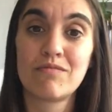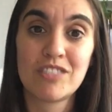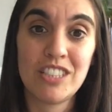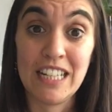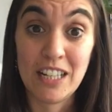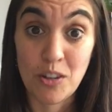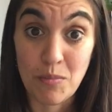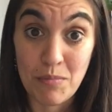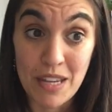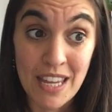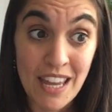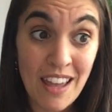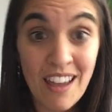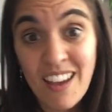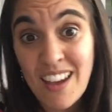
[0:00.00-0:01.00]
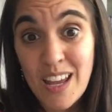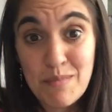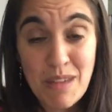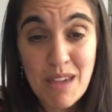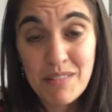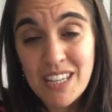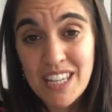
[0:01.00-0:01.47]
cheating on me.
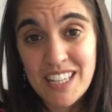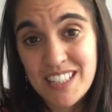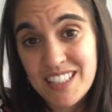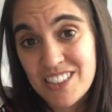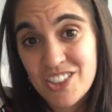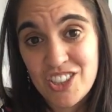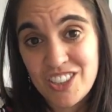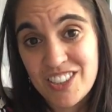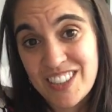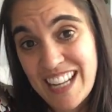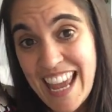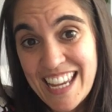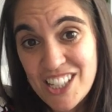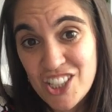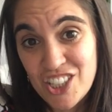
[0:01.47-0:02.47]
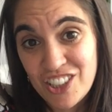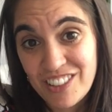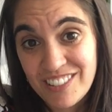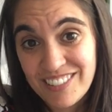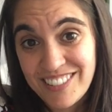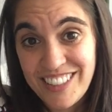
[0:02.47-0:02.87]
Maybe he's just an angel,